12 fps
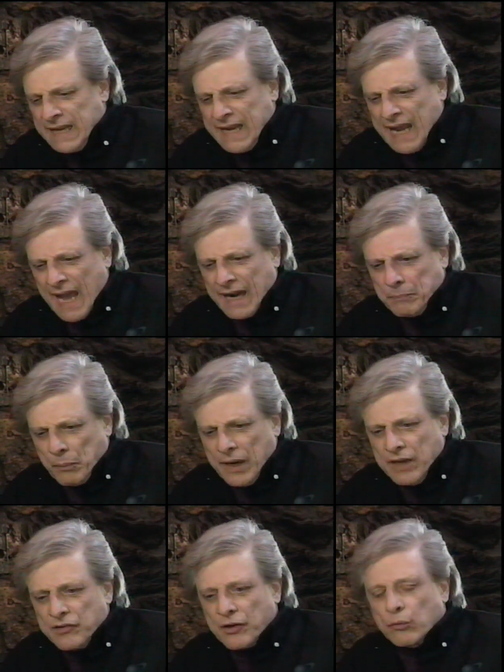And it
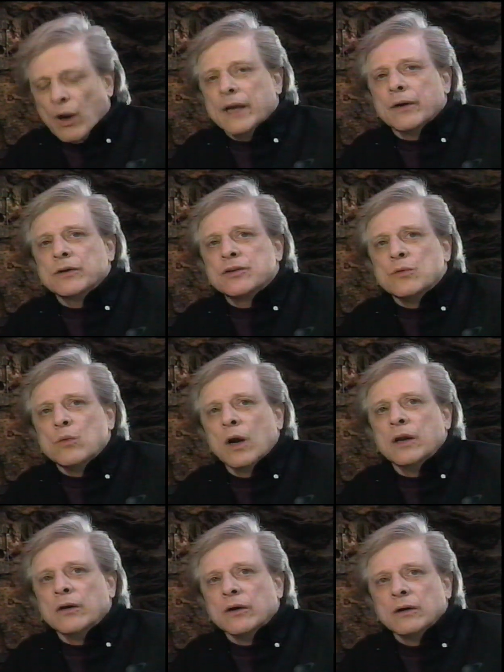brings a writer to
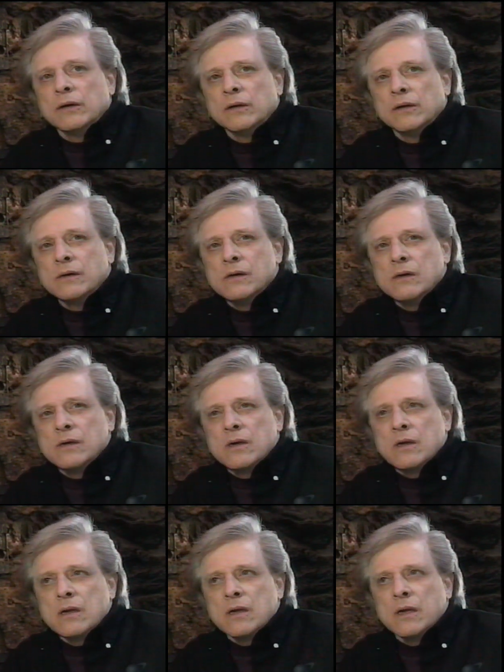wonder,
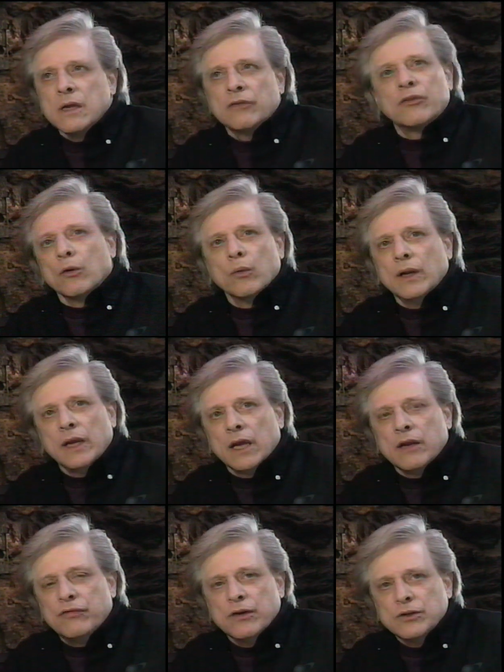is there really
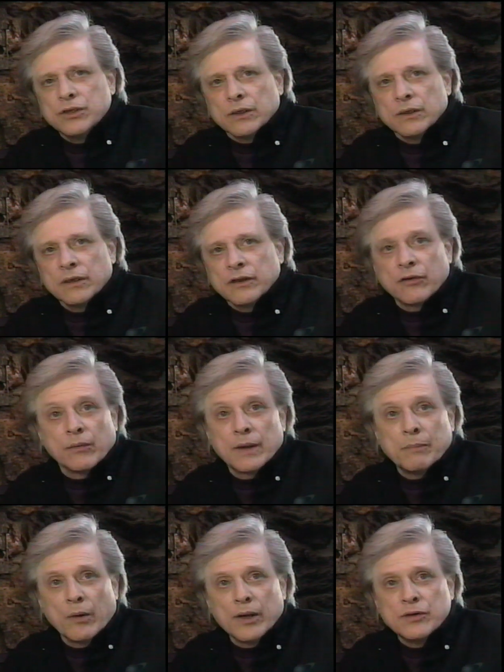any future? Is there any
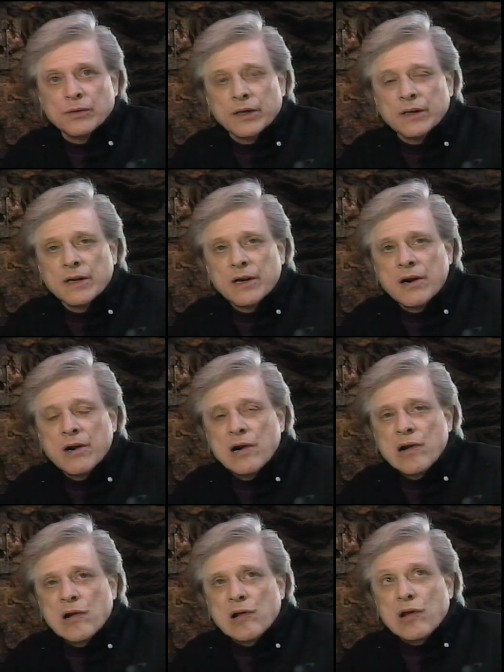point to it?
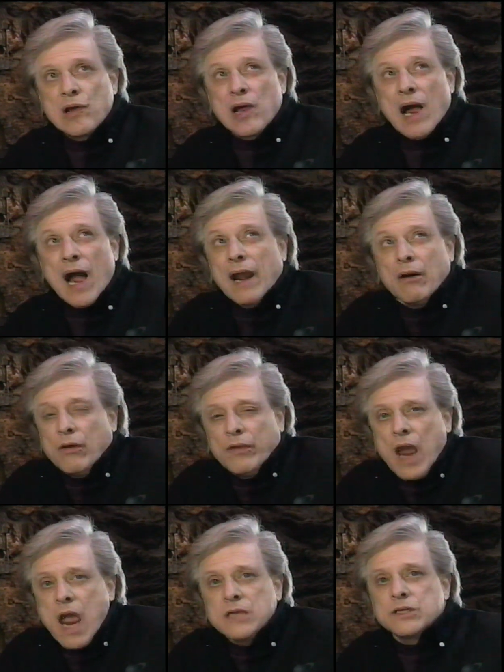I don't know
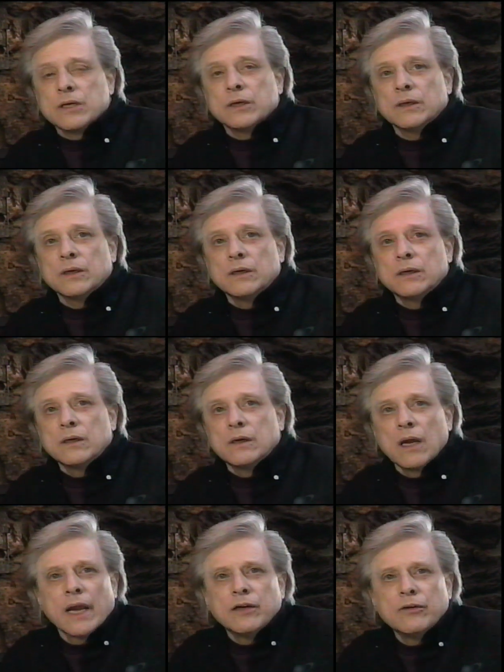the answer.
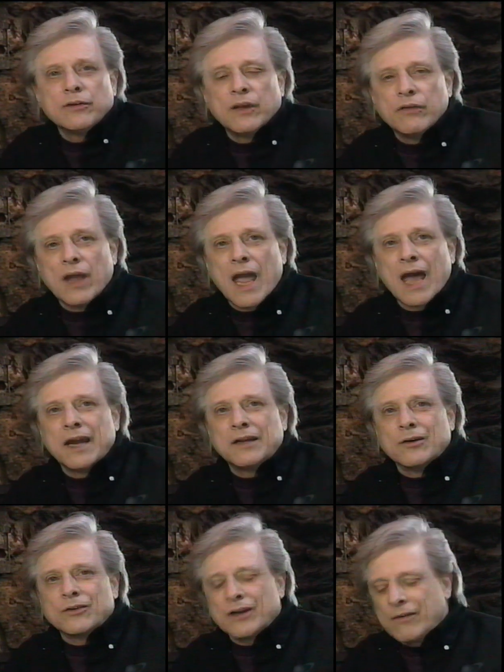All I can do is give you
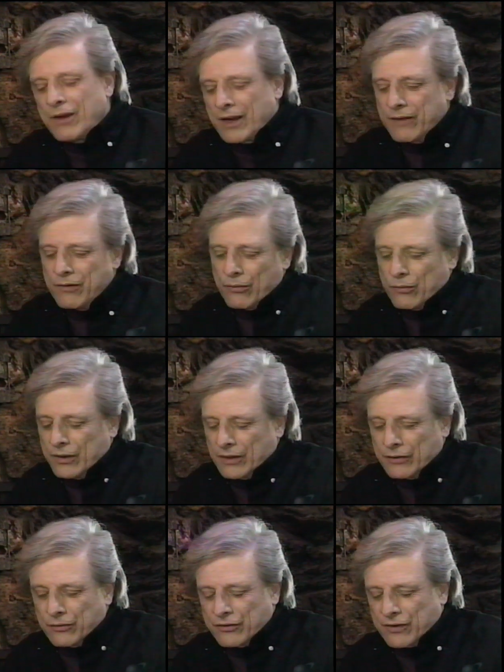anecdotes. I'll give you a real
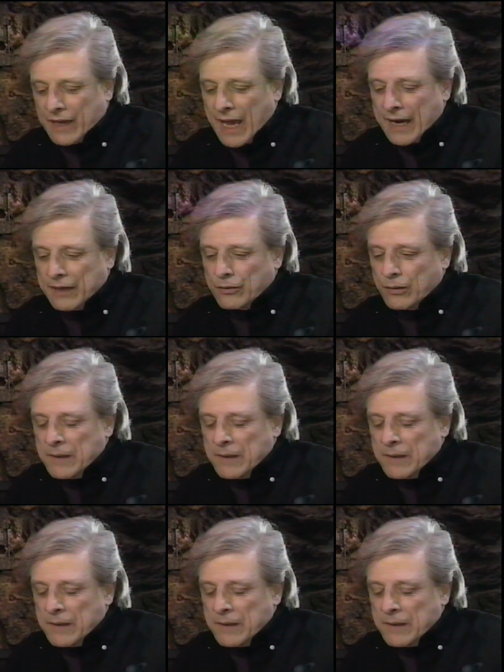interesting anecdote.